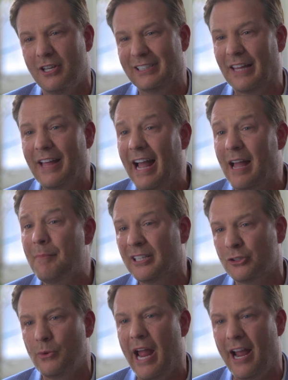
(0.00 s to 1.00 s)
Because I think I got
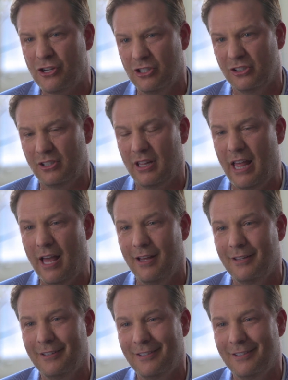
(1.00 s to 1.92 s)
mixed reactions to that.